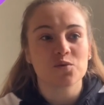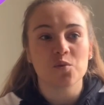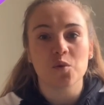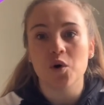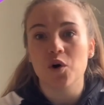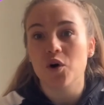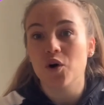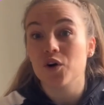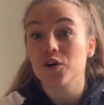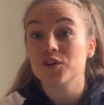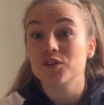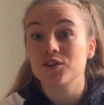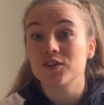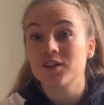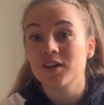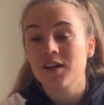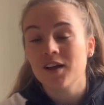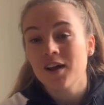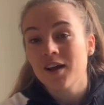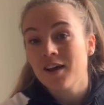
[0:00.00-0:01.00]
squash,
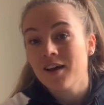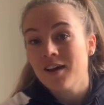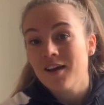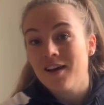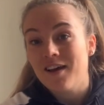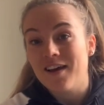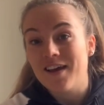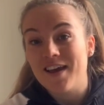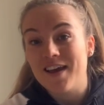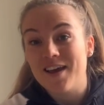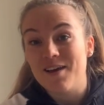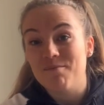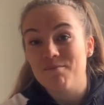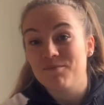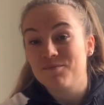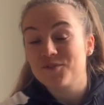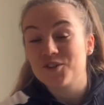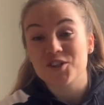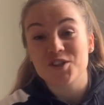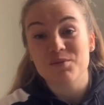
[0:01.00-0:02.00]

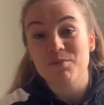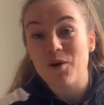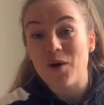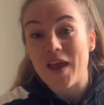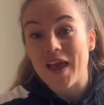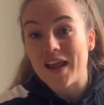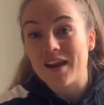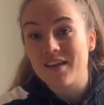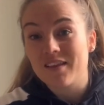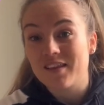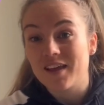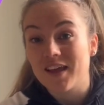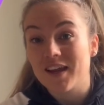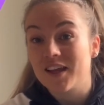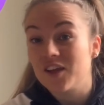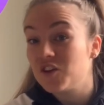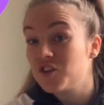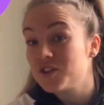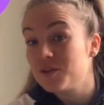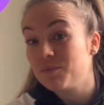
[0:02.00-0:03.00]
um, just about anything. I
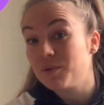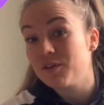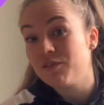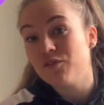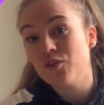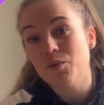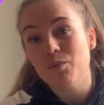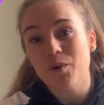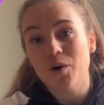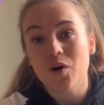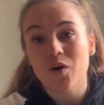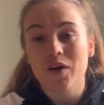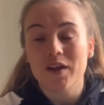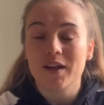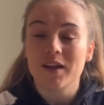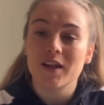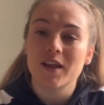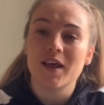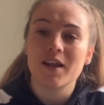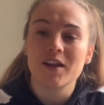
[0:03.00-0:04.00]
used to play football
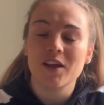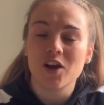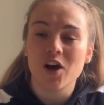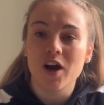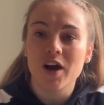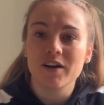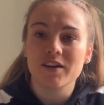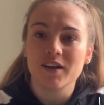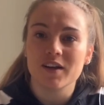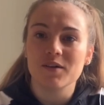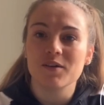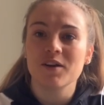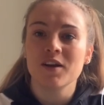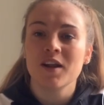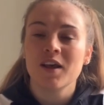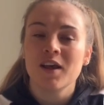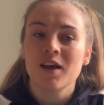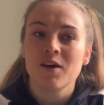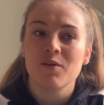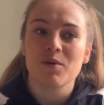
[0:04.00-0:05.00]
in, in the
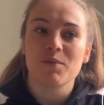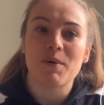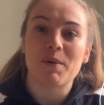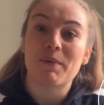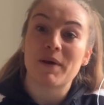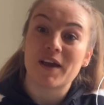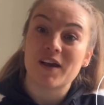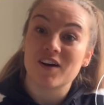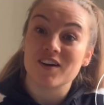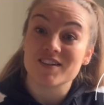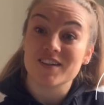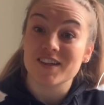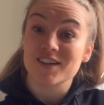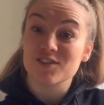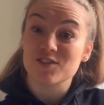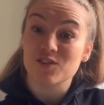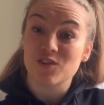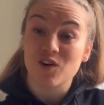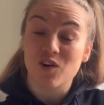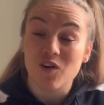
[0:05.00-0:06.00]
garden with my big
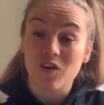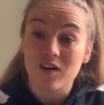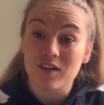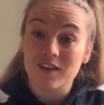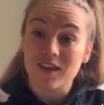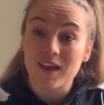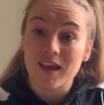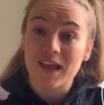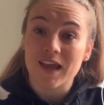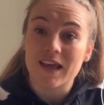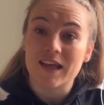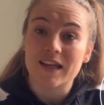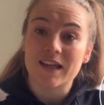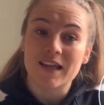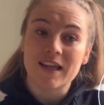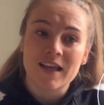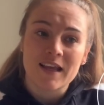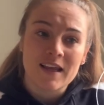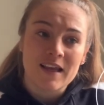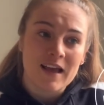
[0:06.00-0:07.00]
cousins on holiday
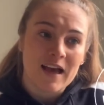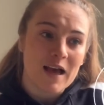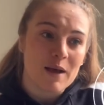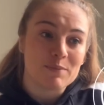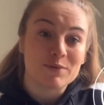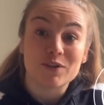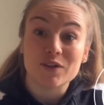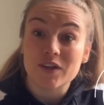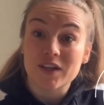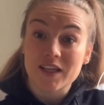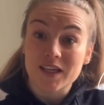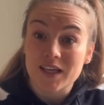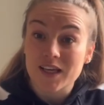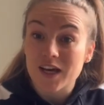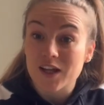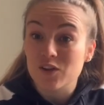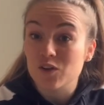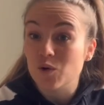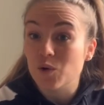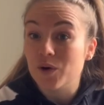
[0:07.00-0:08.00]
and absolutely
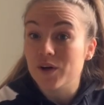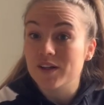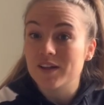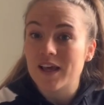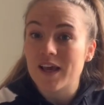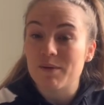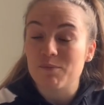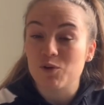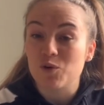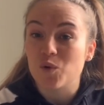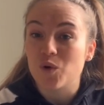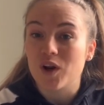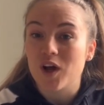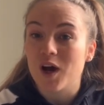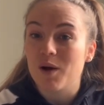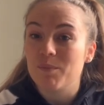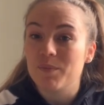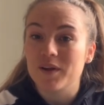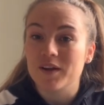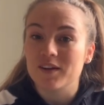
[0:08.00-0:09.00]
adored them growing
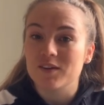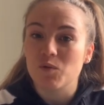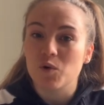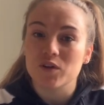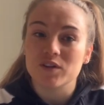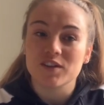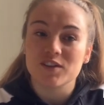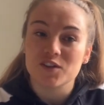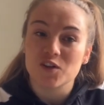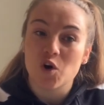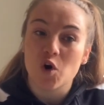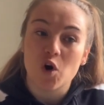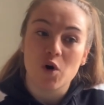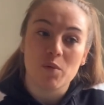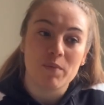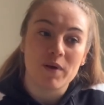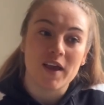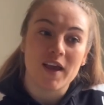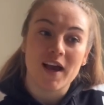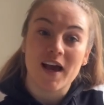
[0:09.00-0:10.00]
up and wanted to
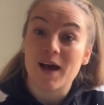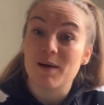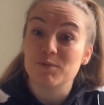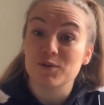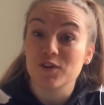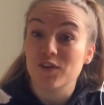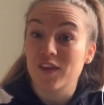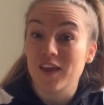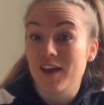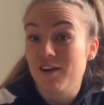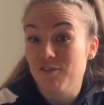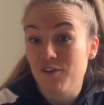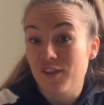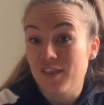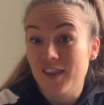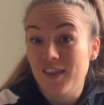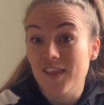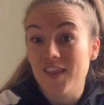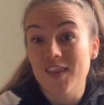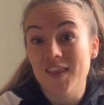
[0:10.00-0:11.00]
copy absolutely
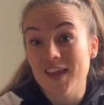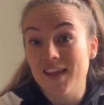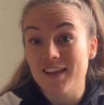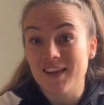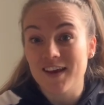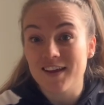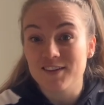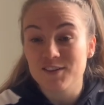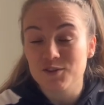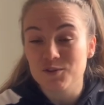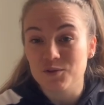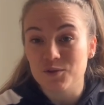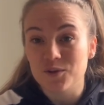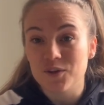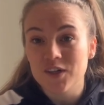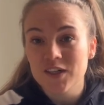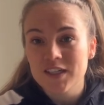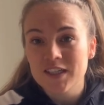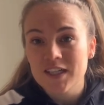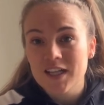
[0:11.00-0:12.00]
everything that they did.
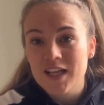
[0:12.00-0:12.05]
So